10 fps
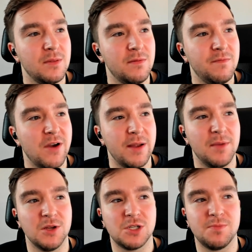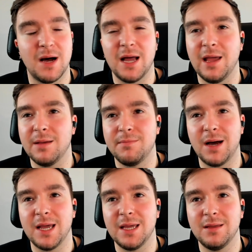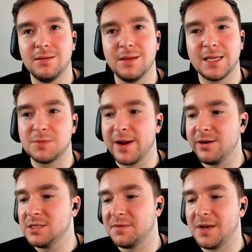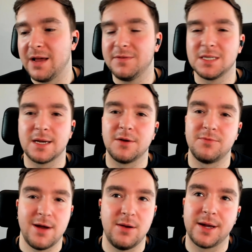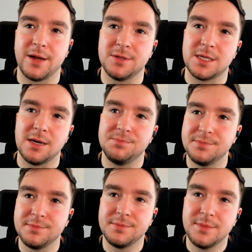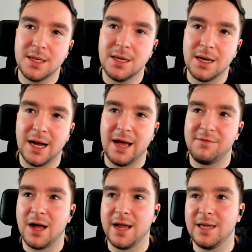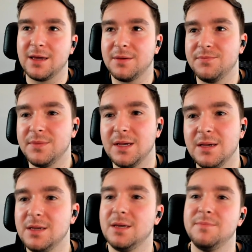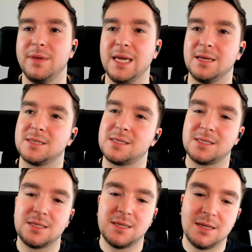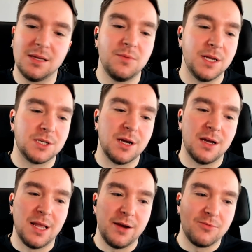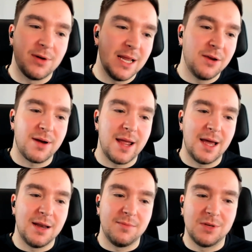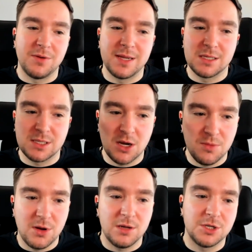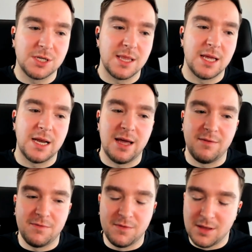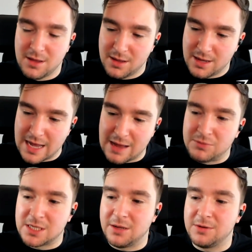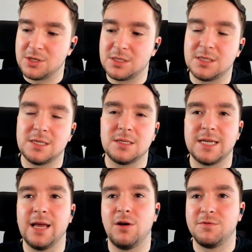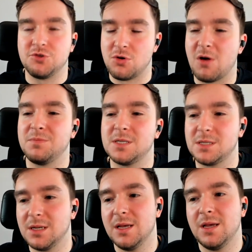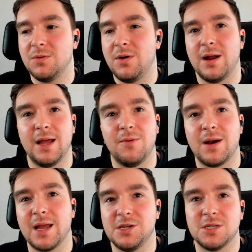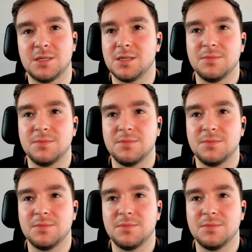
very much my my experience of life is like a roller coaster. I have like peaks which are like really great and I'm doing so much and then I have absolute just tail off drops where I where I just